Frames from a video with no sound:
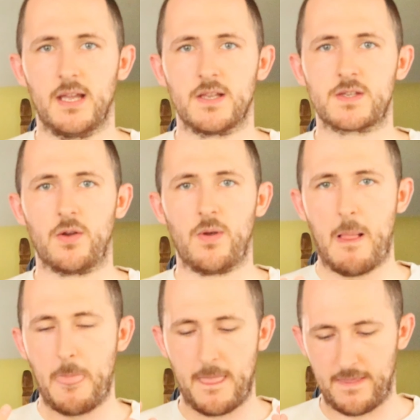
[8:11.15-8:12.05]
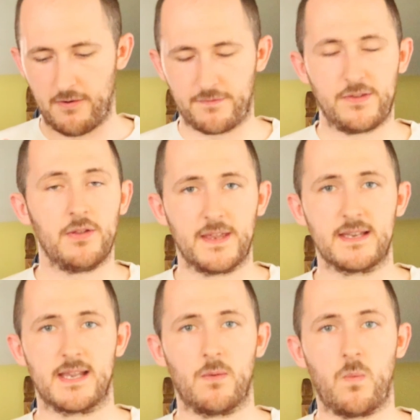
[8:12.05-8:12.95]
So there are a few
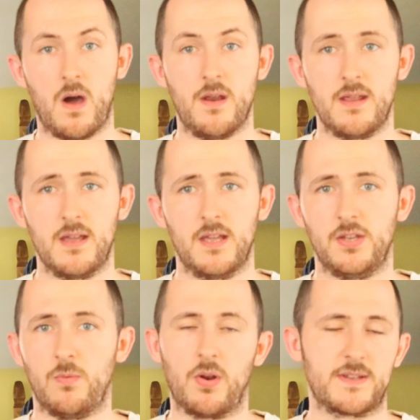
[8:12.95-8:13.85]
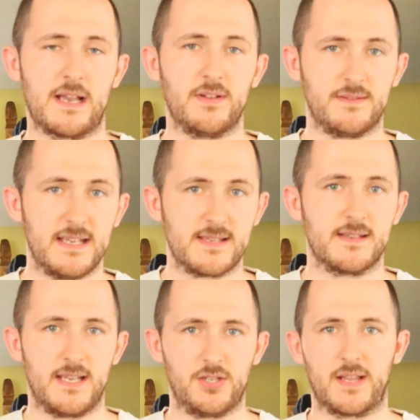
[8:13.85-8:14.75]
things here. One, you want to have a
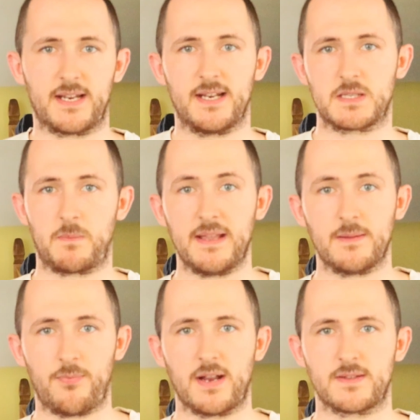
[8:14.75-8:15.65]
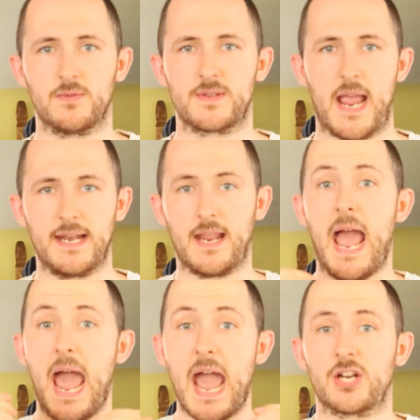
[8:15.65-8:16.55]
decent teacher that can explain the practicals and
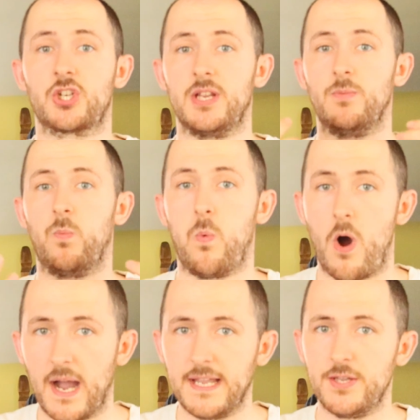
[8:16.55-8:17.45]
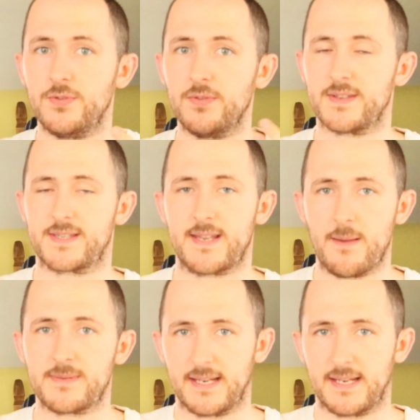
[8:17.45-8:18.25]
actually why you do the steps.